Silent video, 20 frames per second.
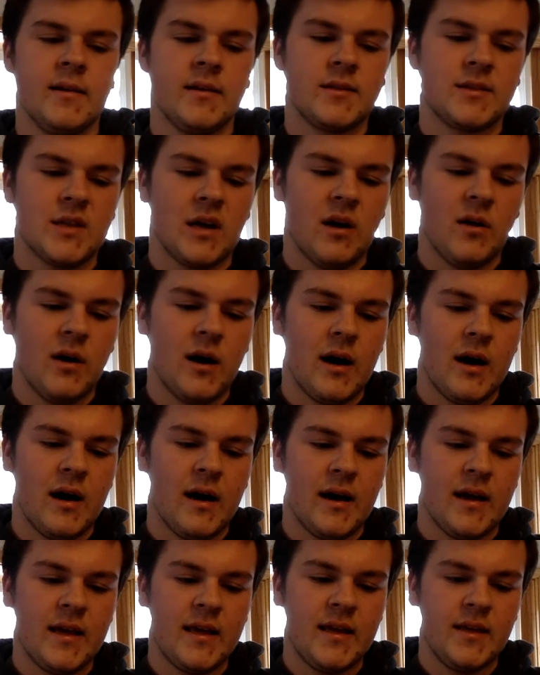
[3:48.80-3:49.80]
so
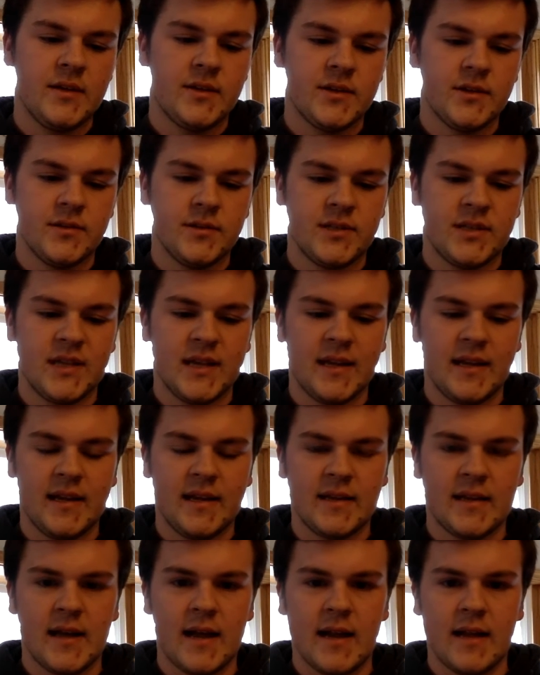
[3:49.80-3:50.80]
uh, he shoots it.
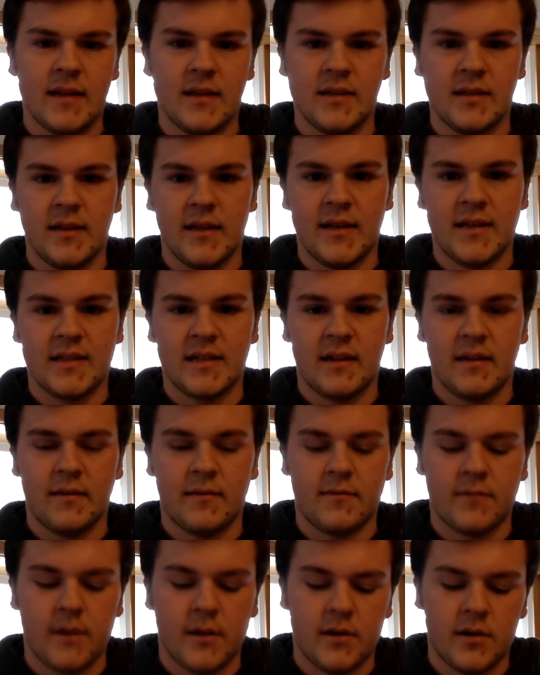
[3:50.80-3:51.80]
It kind of lays out in
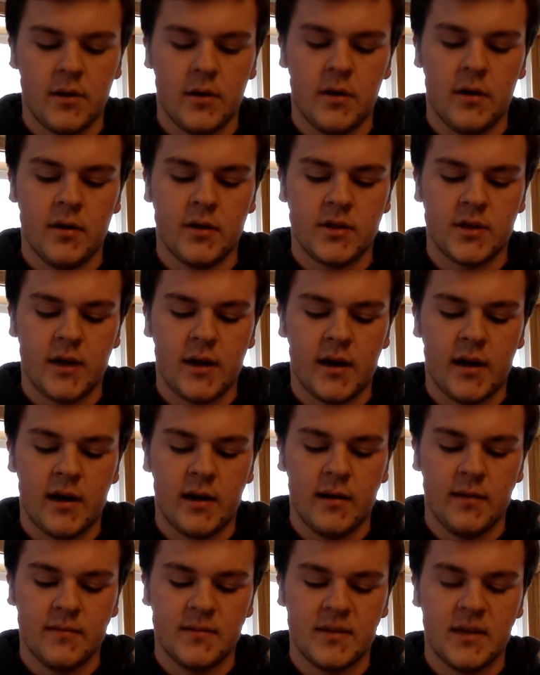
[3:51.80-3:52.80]
front. Noel Acciari
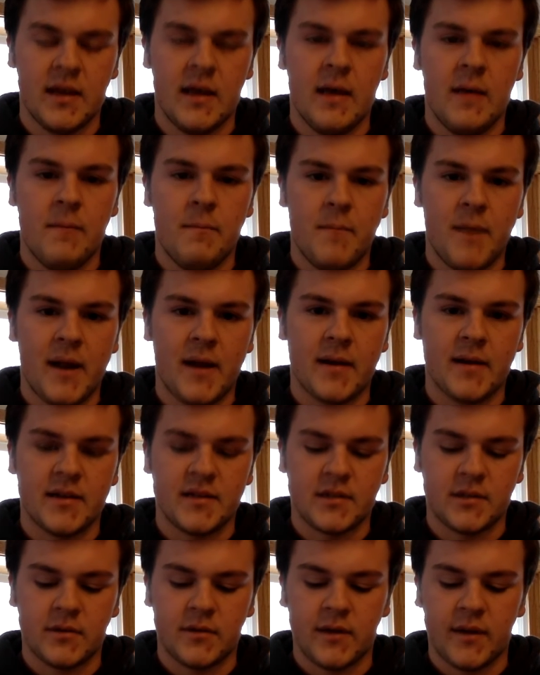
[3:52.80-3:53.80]
comes,
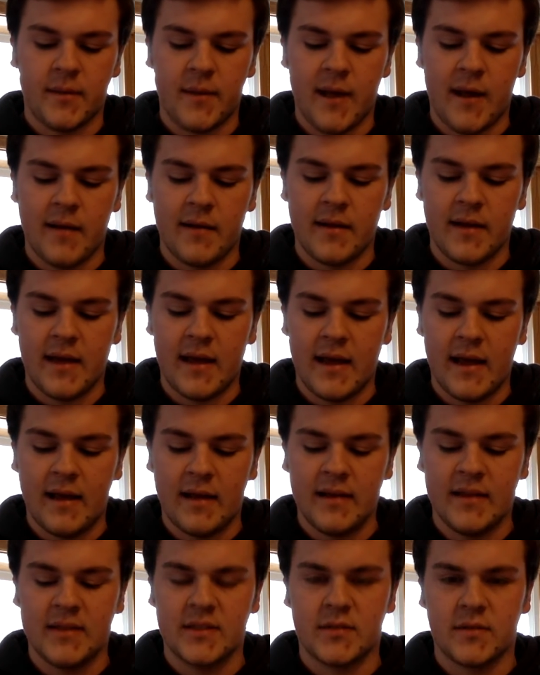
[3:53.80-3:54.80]
buries the rebound,
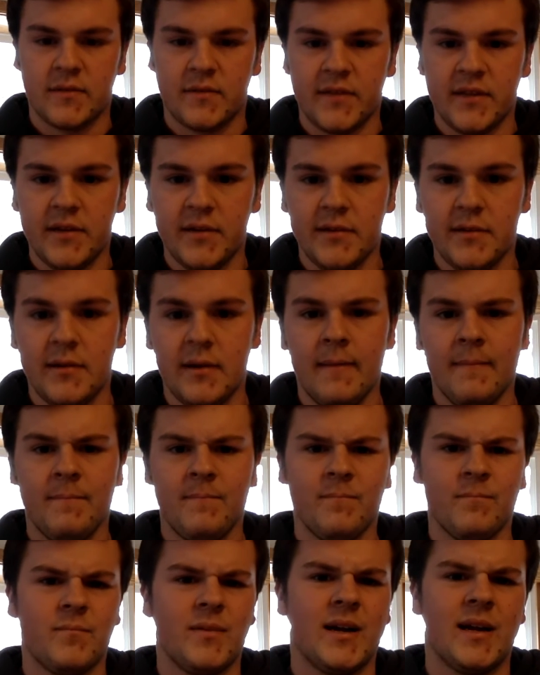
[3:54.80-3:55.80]
and it's reviewed,
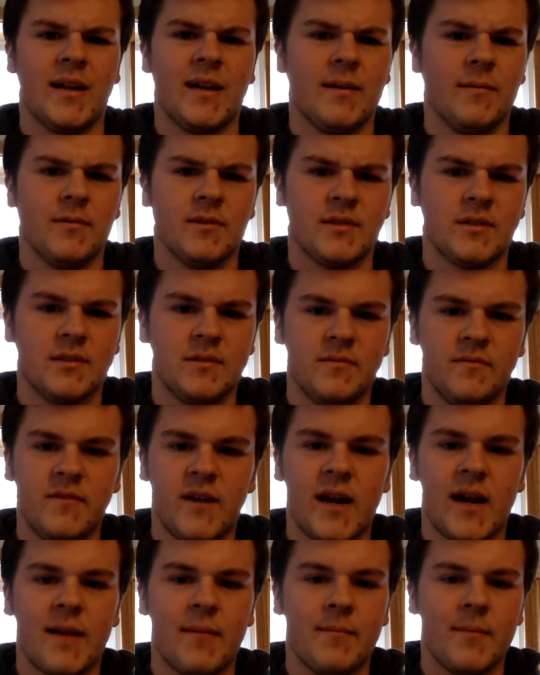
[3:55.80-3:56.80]
but it was
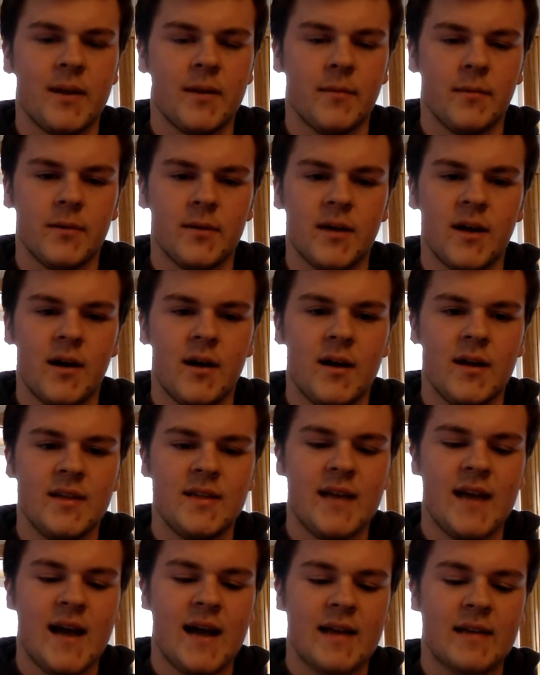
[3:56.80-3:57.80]
very minimal
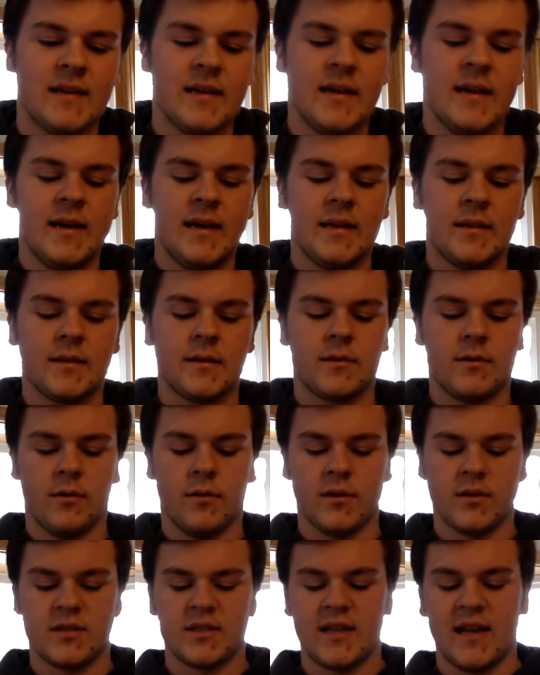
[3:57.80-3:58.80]
contact, and the
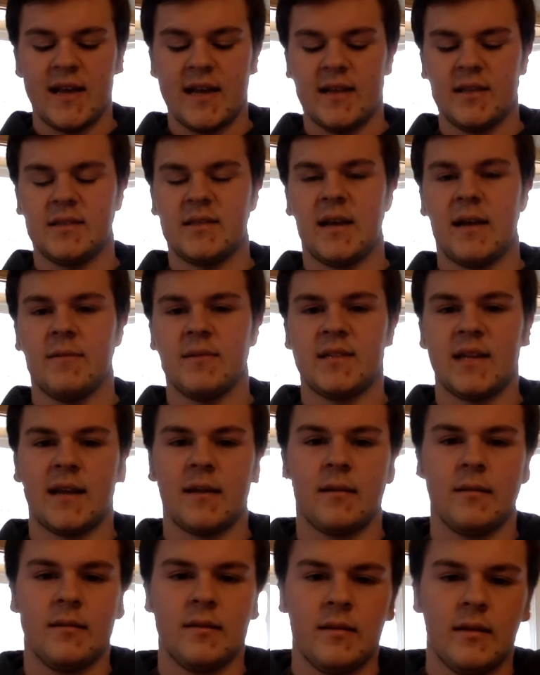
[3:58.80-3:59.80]
goal stands. That was at
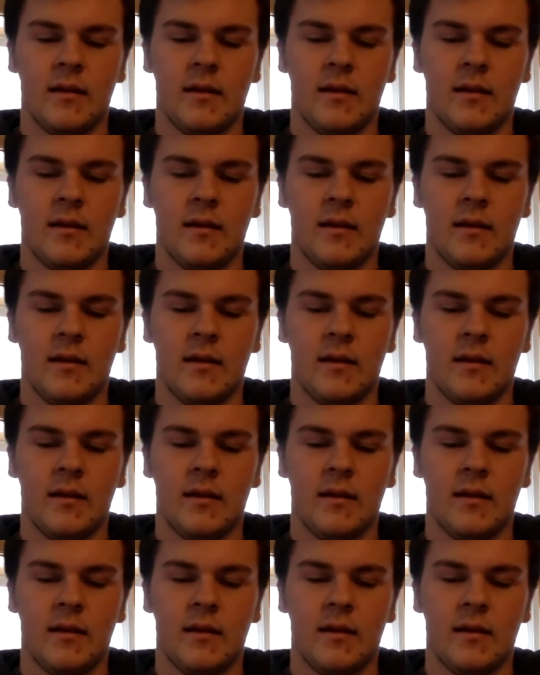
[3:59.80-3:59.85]
a,